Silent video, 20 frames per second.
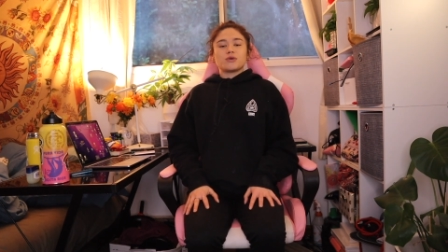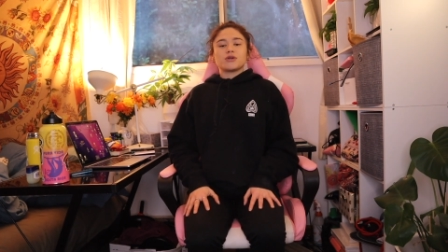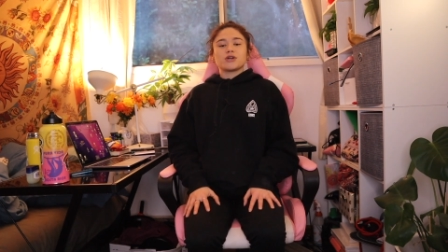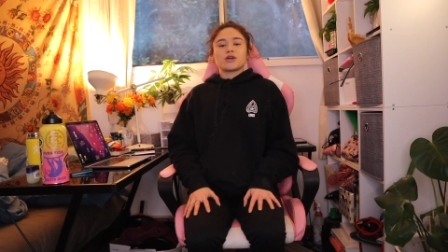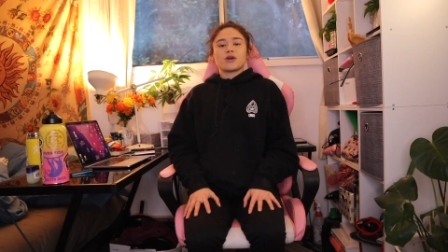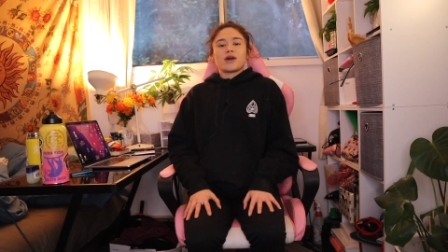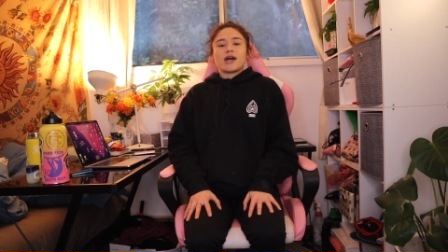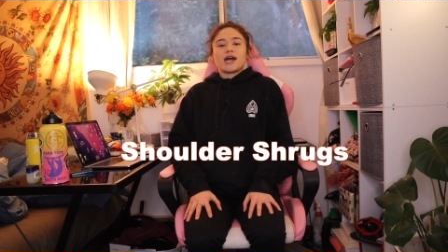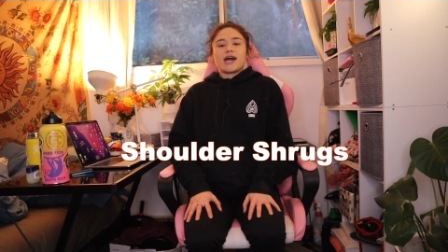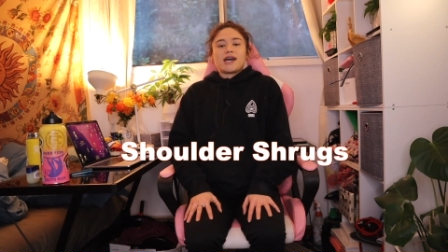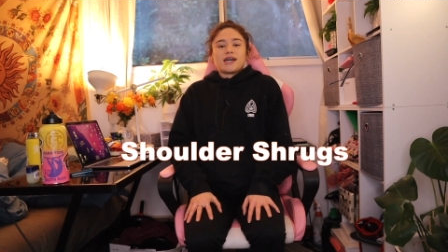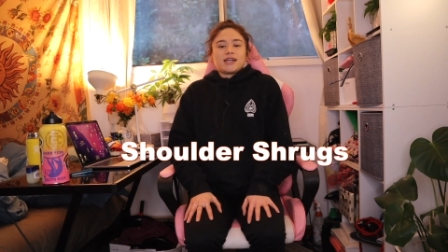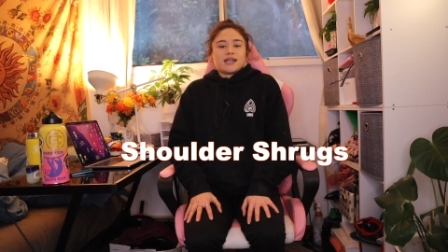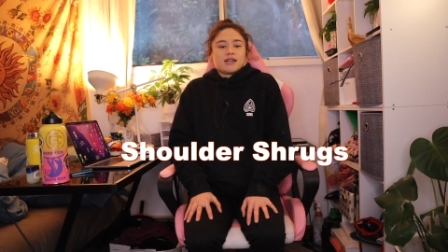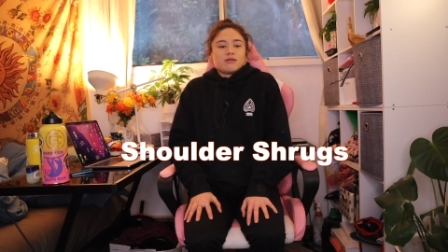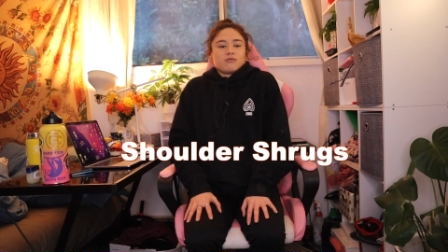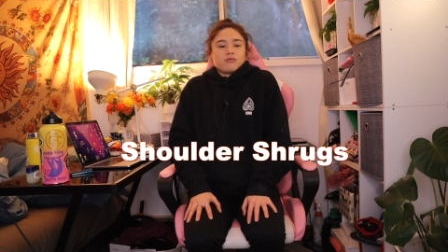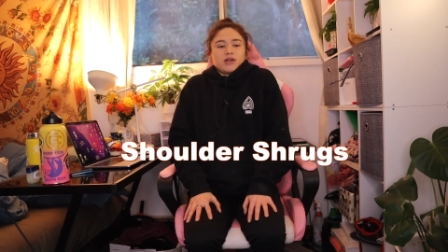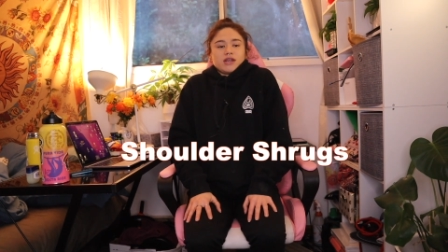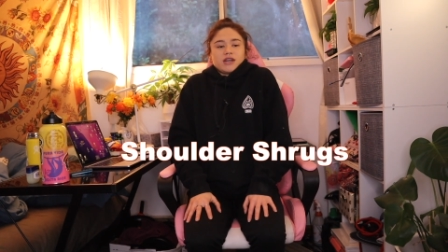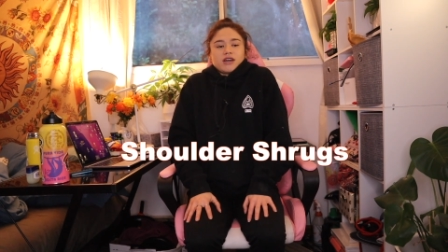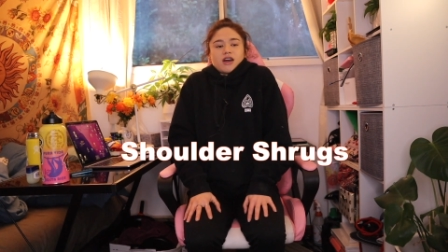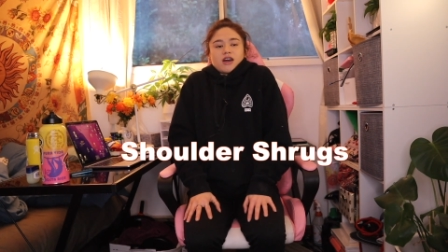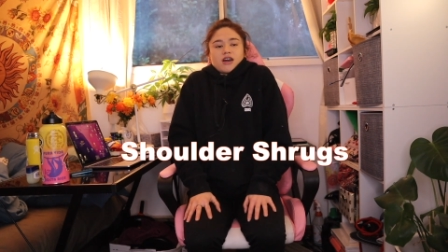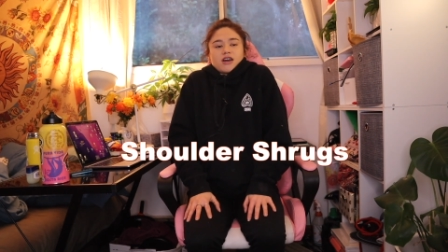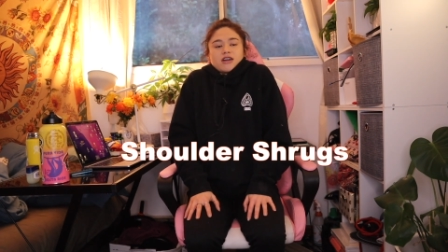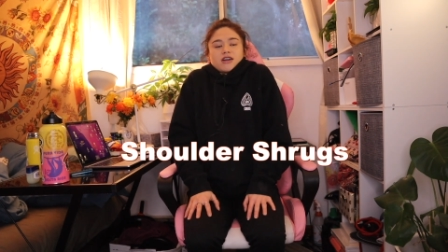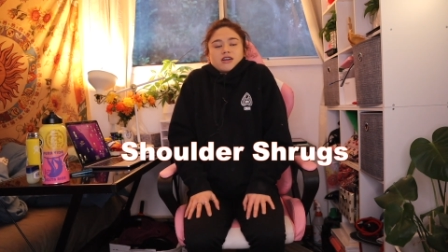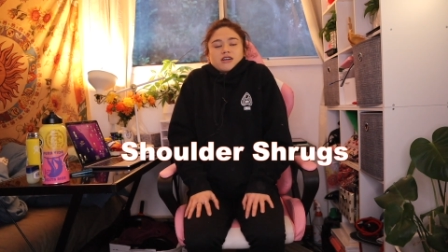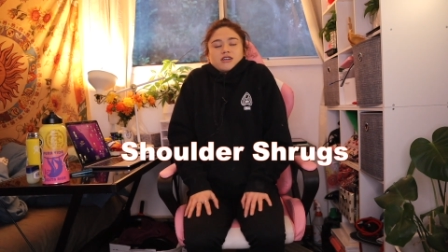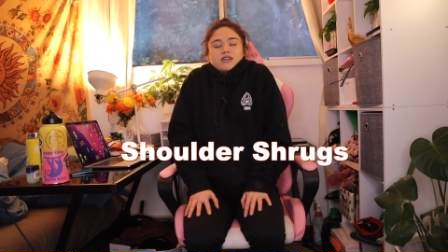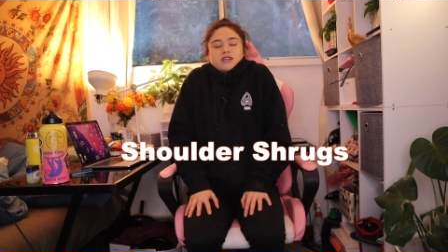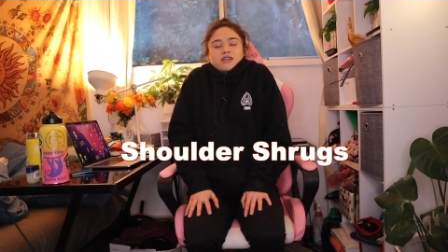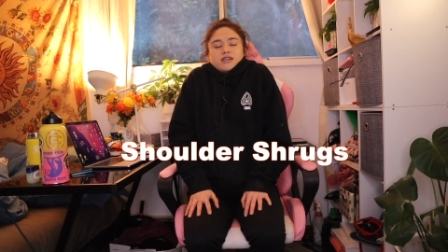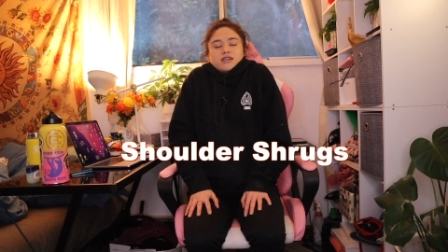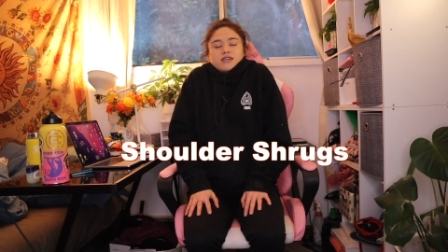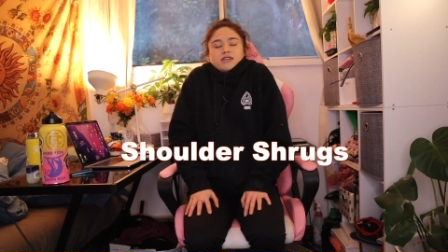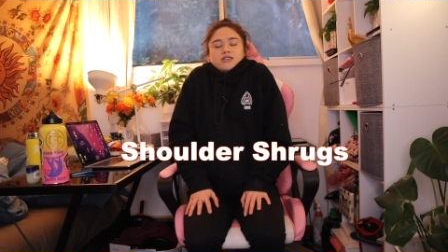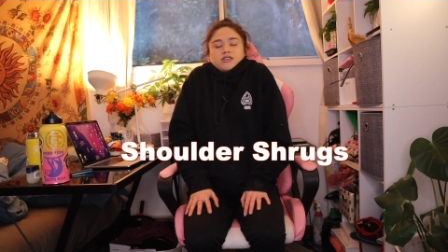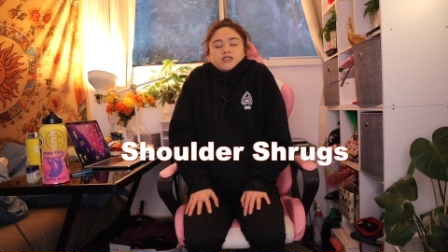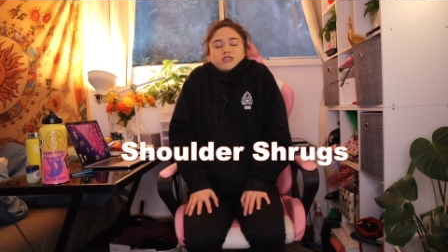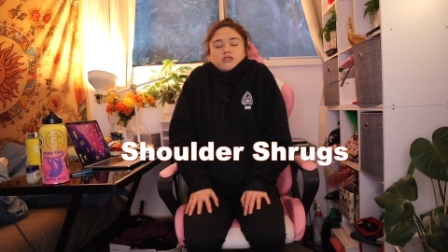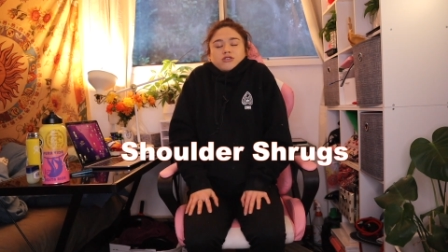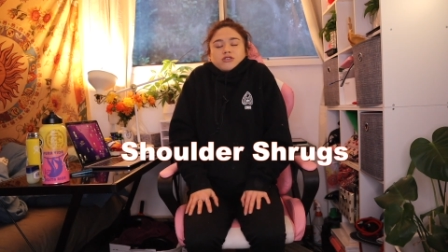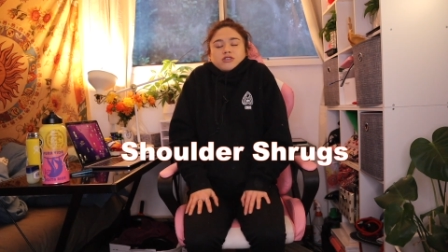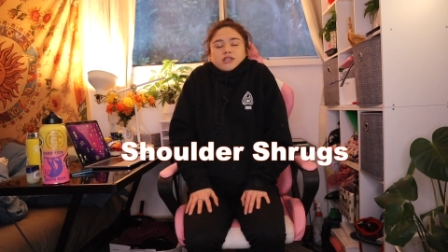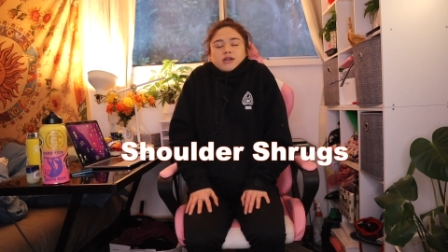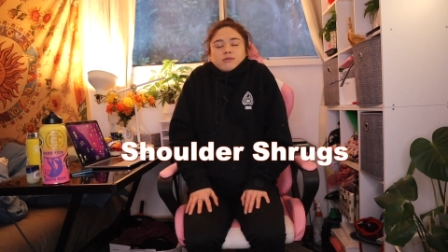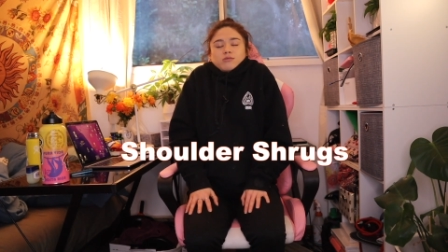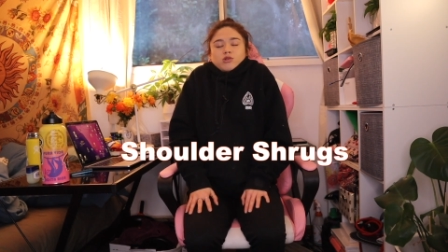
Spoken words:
we'll go ahead and bring our shoulders up